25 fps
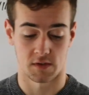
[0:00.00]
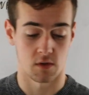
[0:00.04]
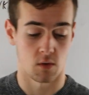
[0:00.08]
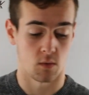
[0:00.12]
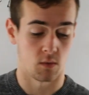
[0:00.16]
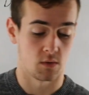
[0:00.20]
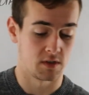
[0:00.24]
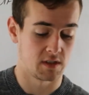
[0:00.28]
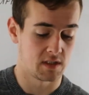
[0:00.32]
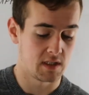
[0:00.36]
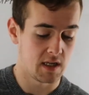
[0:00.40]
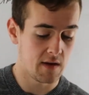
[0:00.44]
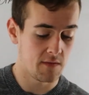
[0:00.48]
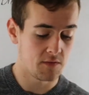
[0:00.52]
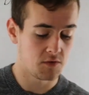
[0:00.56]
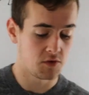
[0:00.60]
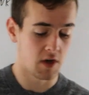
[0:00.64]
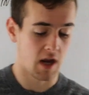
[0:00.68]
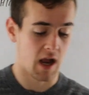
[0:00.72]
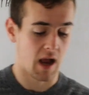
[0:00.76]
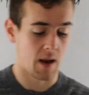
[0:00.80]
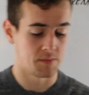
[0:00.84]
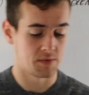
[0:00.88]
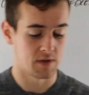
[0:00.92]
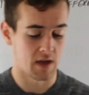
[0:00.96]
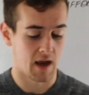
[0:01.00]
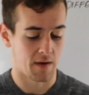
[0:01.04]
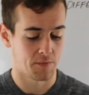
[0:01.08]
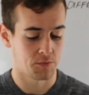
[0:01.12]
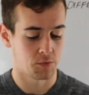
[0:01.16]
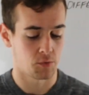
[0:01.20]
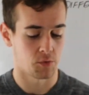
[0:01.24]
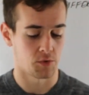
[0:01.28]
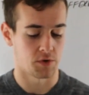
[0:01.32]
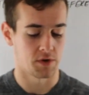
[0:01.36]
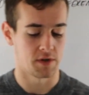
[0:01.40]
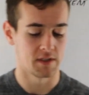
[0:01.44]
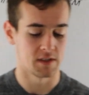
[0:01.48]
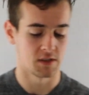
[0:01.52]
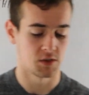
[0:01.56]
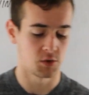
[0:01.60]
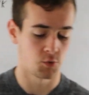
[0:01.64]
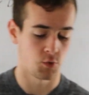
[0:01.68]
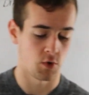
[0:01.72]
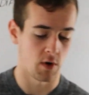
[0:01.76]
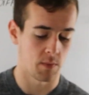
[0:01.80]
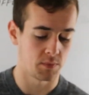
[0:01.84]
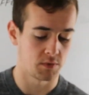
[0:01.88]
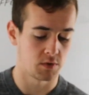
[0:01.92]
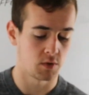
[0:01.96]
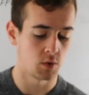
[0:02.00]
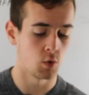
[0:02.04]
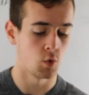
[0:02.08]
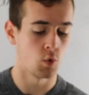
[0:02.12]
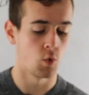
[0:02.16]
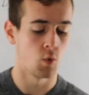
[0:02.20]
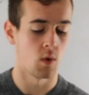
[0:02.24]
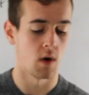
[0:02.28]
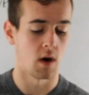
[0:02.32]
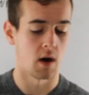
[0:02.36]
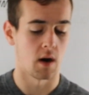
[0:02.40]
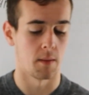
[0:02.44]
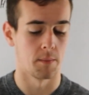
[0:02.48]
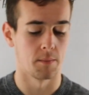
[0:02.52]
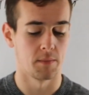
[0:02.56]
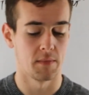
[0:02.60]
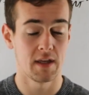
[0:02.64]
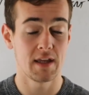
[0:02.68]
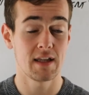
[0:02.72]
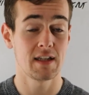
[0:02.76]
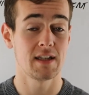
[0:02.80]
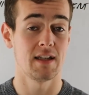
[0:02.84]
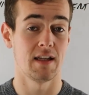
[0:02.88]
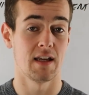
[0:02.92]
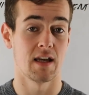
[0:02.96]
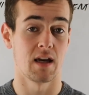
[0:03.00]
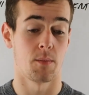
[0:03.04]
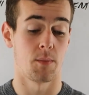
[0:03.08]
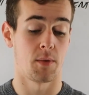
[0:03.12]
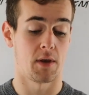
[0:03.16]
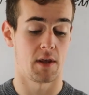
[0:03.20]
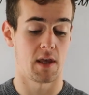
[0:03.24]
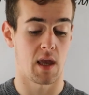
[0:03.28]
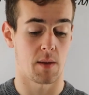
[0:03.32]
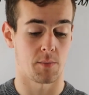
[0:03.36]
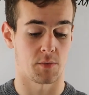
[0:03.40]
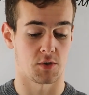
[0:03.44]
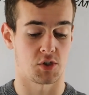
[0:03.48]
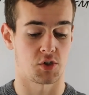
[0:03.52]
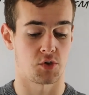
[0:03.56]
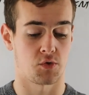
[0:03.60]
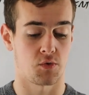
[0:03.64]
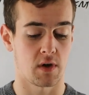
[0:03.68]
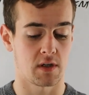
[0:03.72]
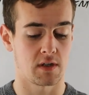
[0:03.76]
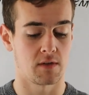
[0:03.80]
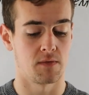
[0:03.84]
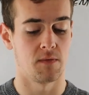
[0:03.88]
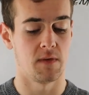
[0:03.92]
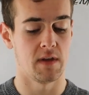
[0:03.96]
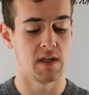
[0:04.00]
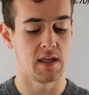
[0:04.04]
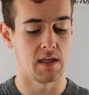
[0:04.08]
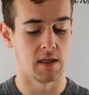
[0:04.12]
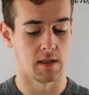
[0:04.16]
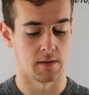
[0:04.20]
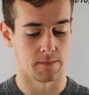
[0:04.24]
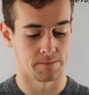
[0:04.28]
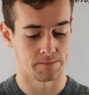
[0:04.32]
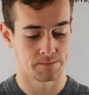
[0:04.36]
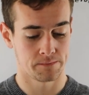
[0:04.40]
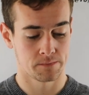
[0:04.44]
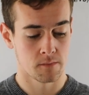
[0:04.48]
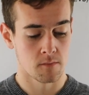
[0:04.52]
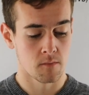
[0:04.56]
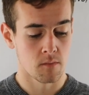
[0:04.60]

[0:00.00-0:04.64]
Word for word: So Steve Jobs, after his trip to um, India, became a strict vegan.